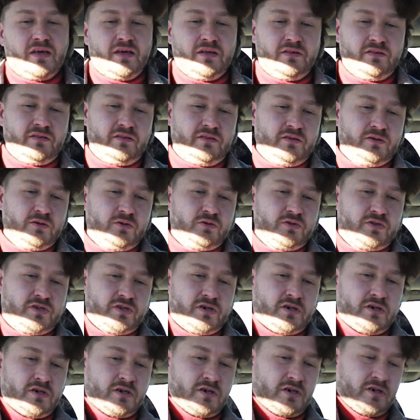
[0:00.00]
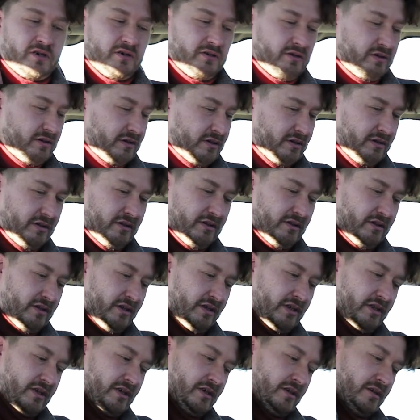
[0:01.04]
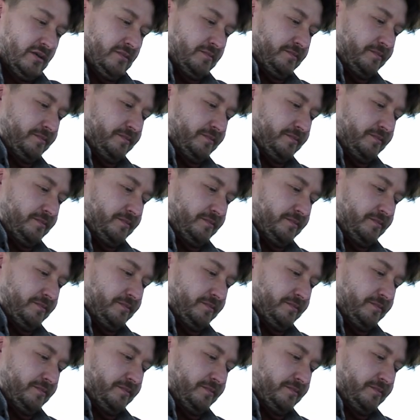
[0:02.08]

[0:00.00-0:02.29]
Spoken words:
And those are the